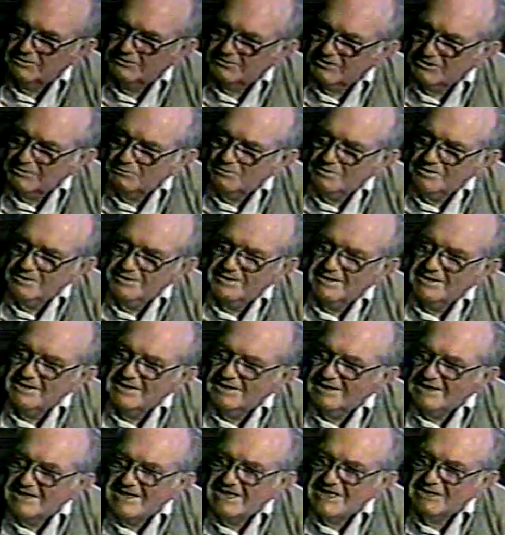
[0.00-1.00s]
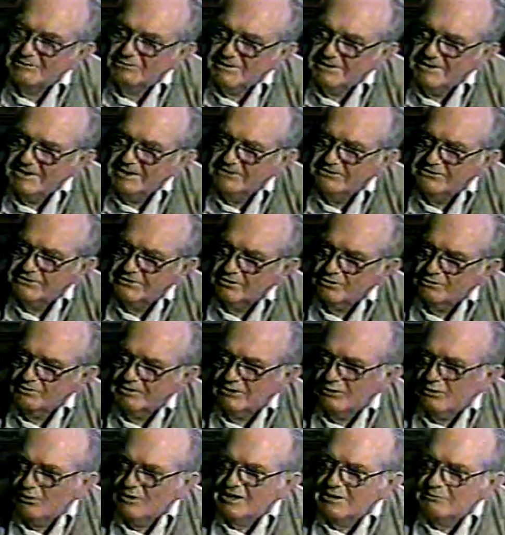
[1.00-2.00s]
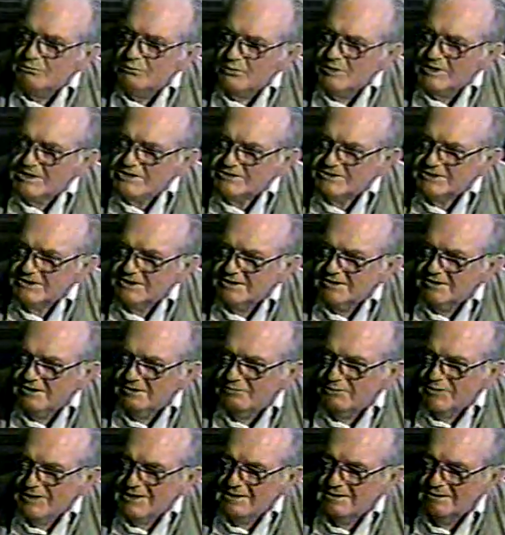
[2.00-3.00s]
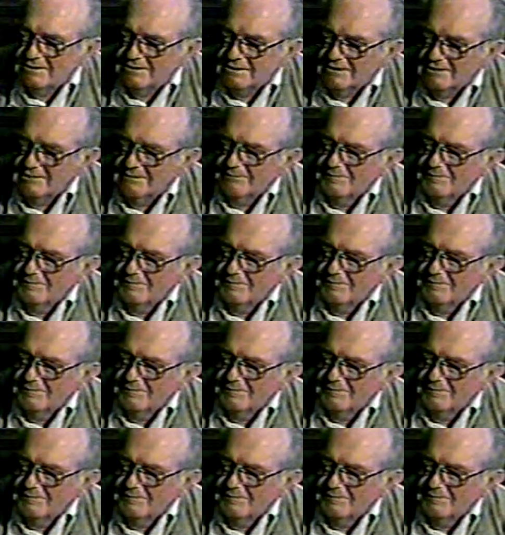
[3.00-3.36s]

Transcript: somewhere down the line we didn't show that we appreciated them being here.